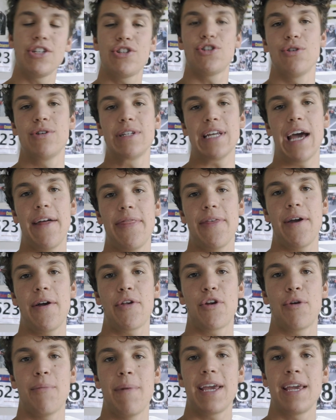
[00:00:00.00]
shoes out there
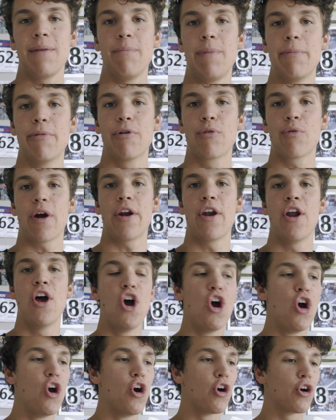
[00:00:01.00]
that are making people run
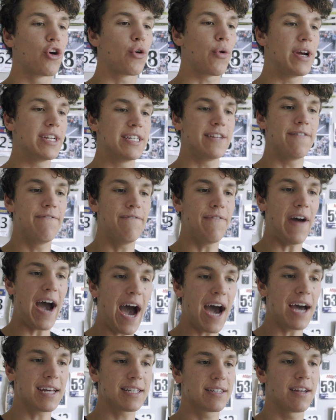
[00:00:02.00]
crazy
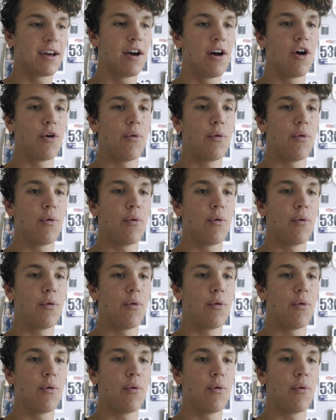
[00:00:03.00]
fast.